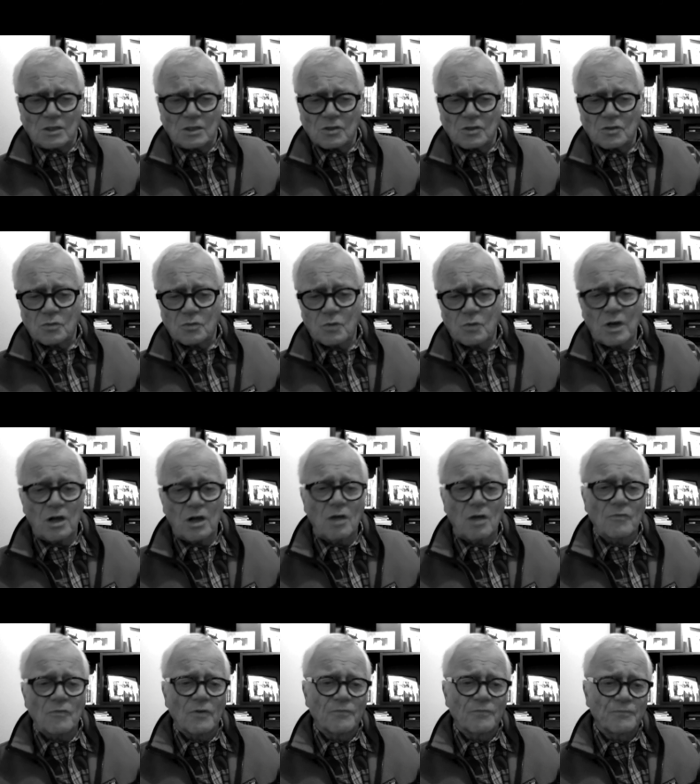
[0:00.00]

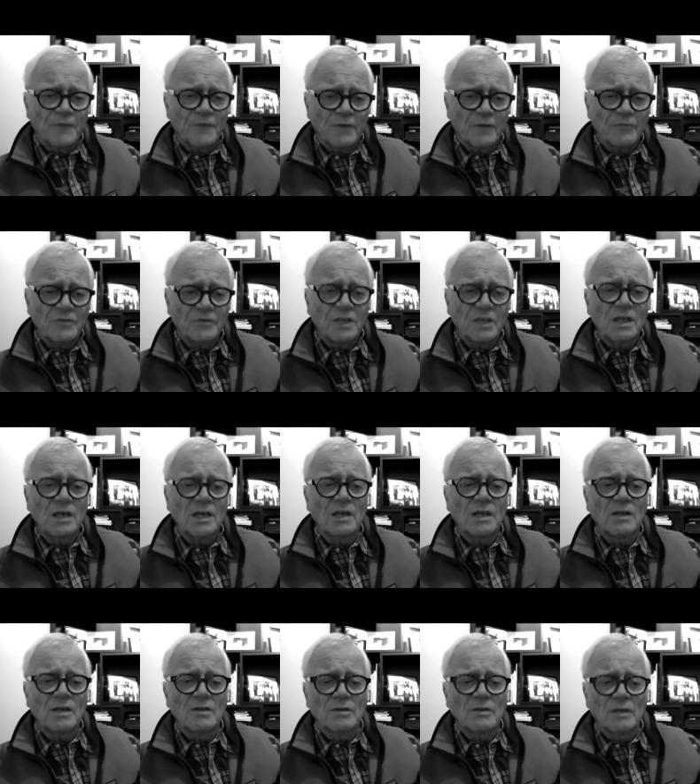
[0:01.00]
12 or
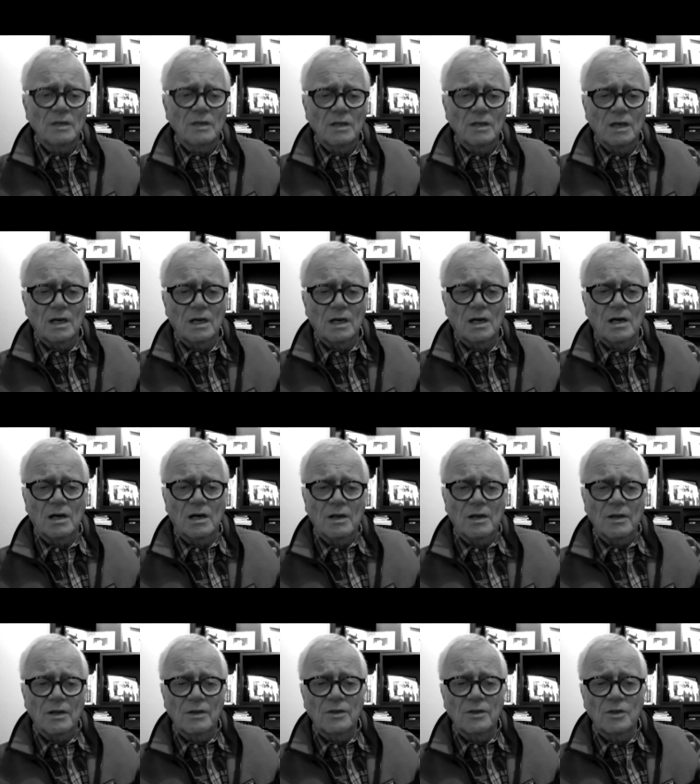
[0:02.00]
15 uh,
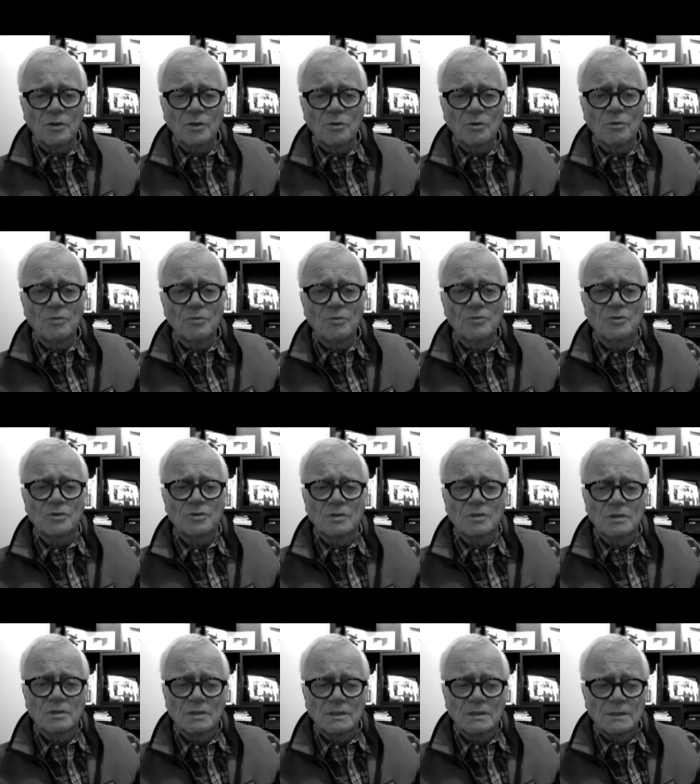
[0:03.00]
huge
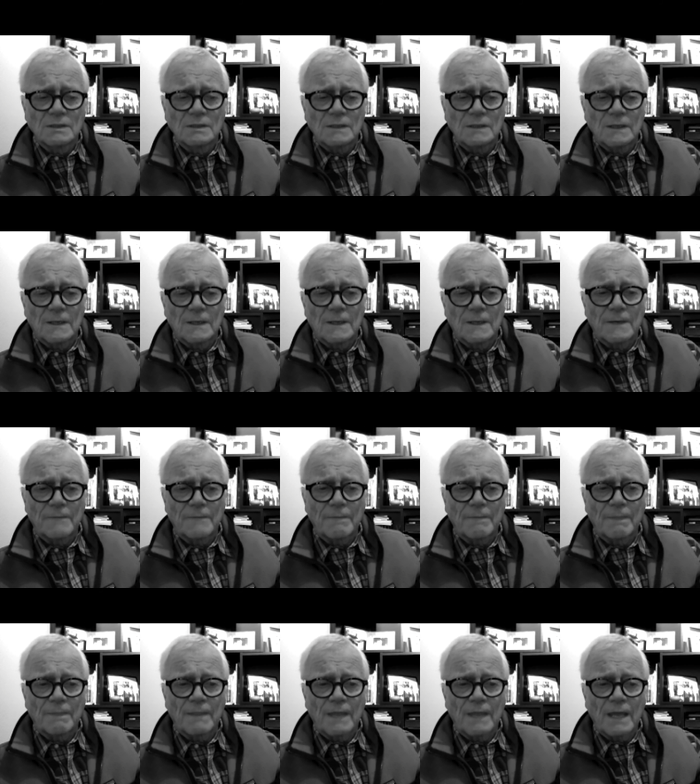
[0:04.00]
uh,
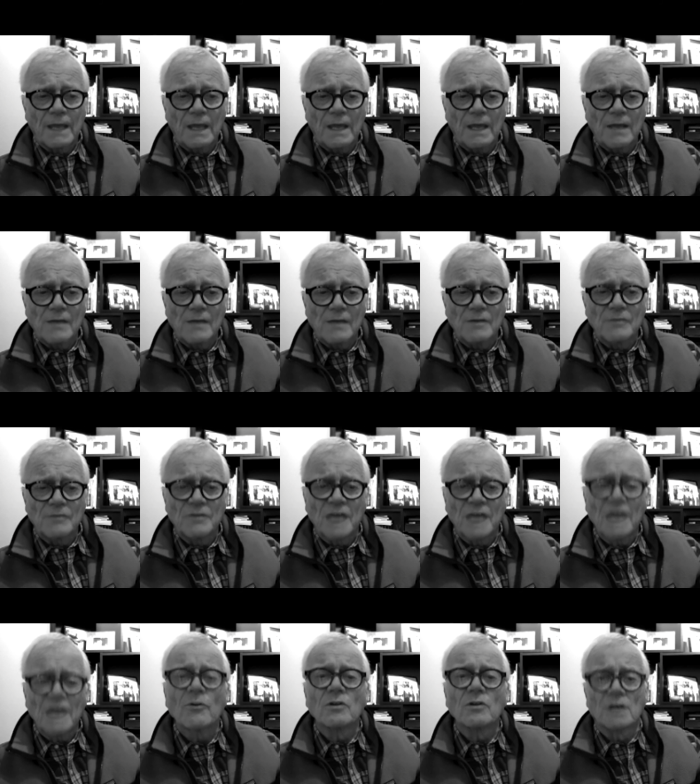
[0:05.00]

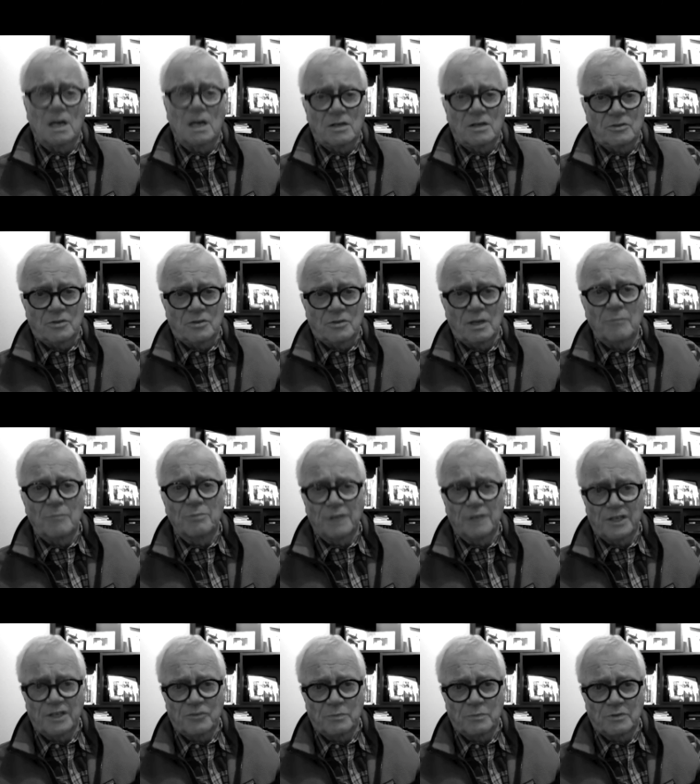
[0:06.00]
naval guns
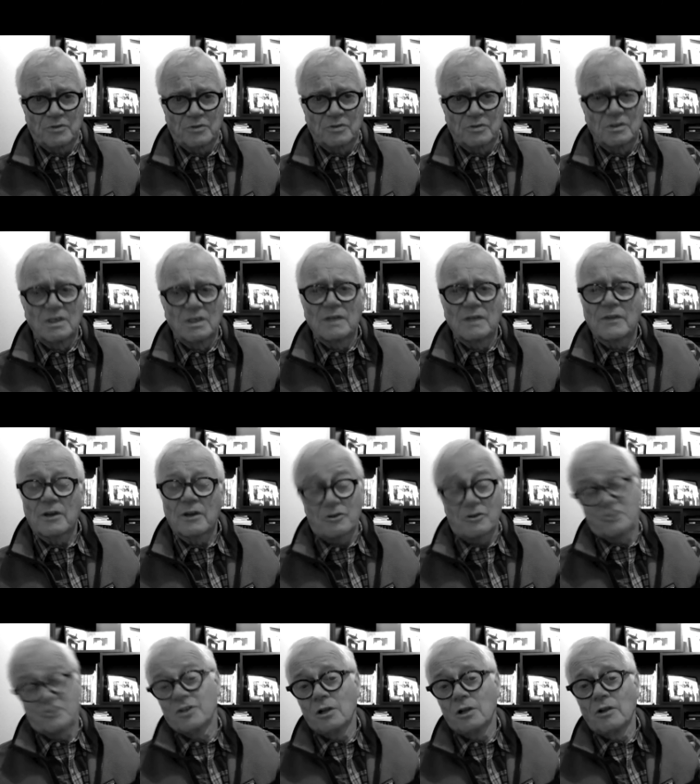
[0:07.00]
emplacements that are
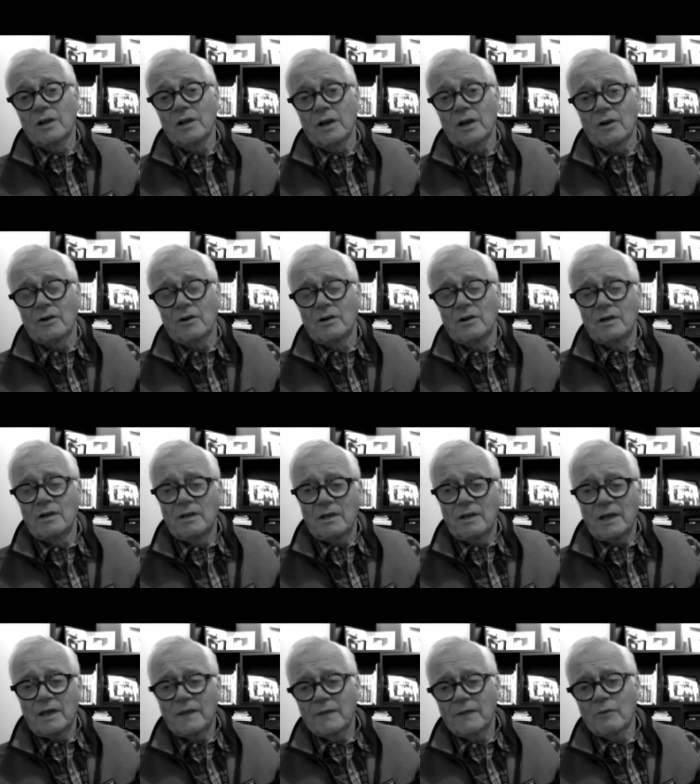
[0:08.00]
still there
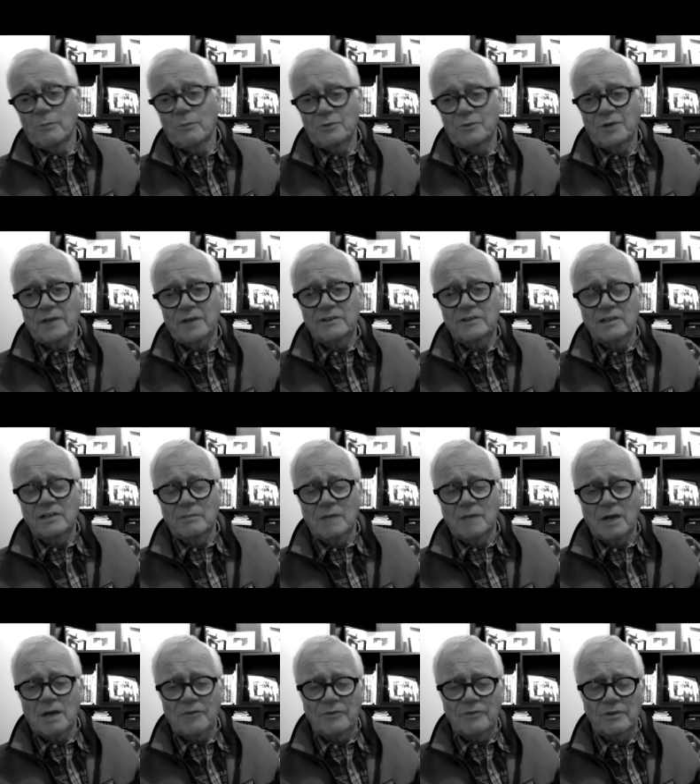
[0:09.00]
oh. and they were protecting the
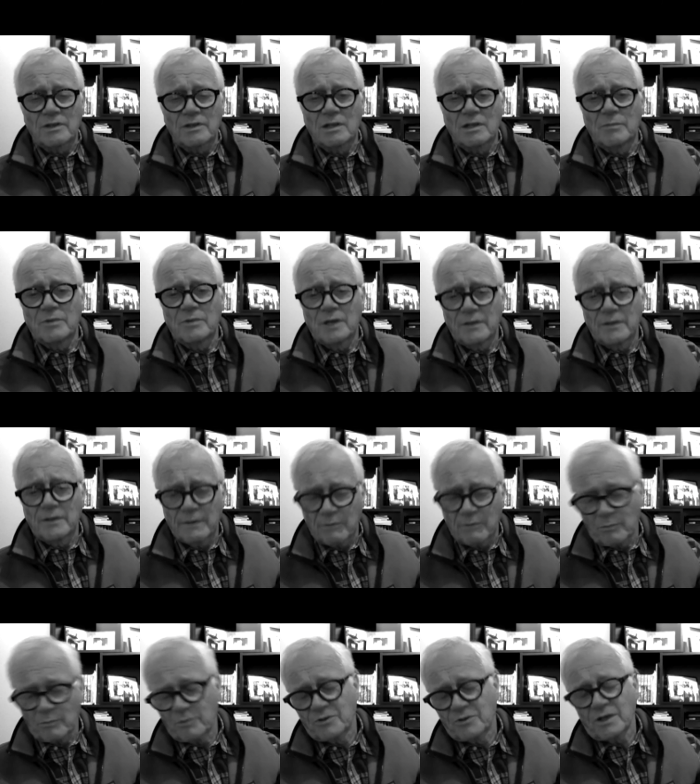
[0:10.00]
mouth of the Columbia, and they
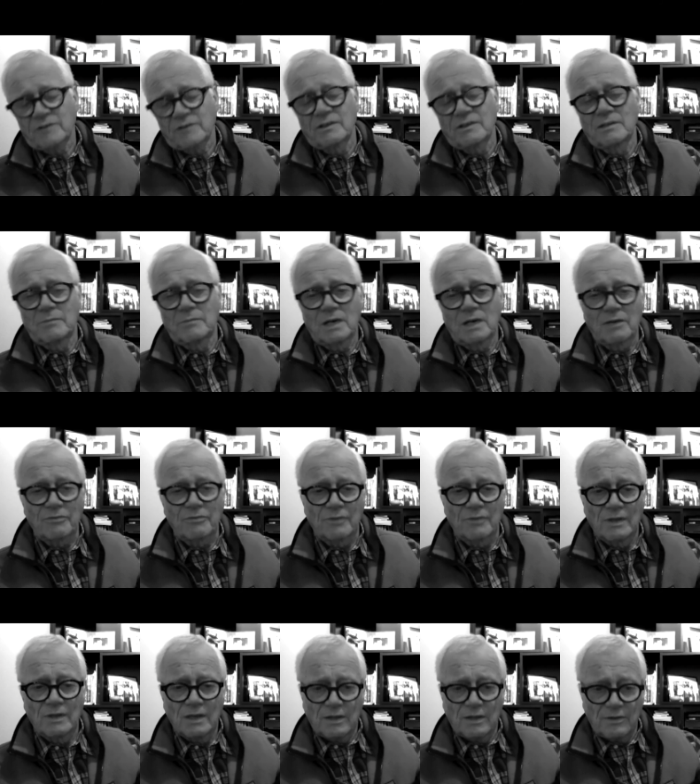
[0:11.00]
were protecting the mouth
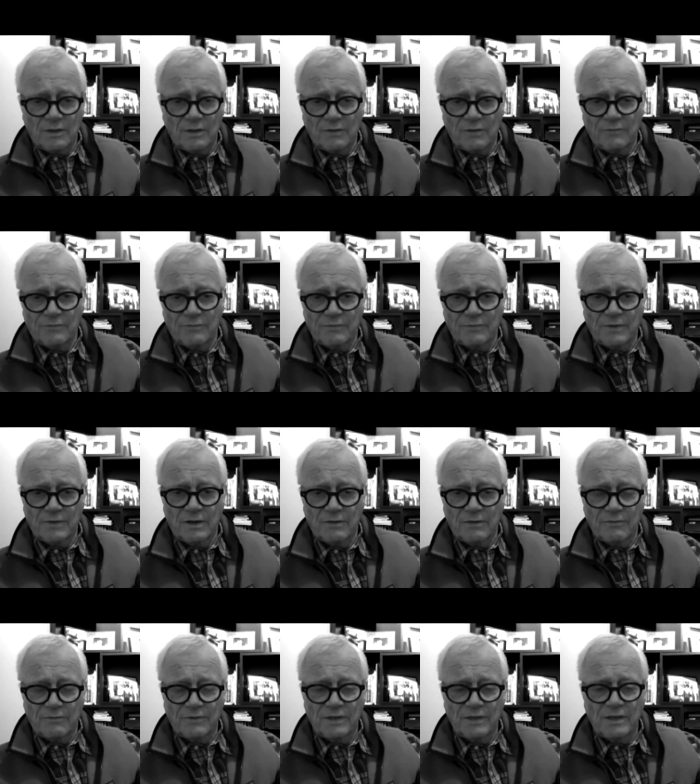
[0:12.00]
of
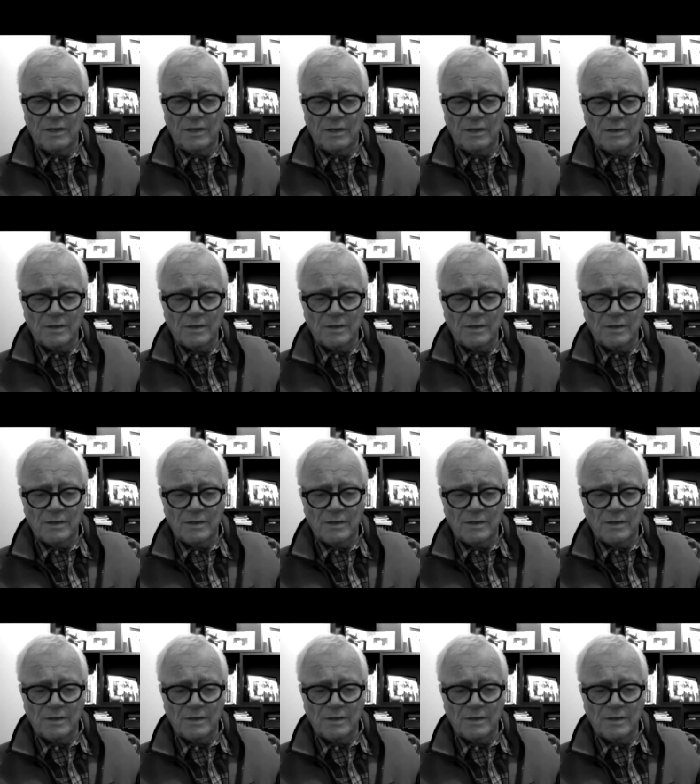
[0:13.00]
of the uh,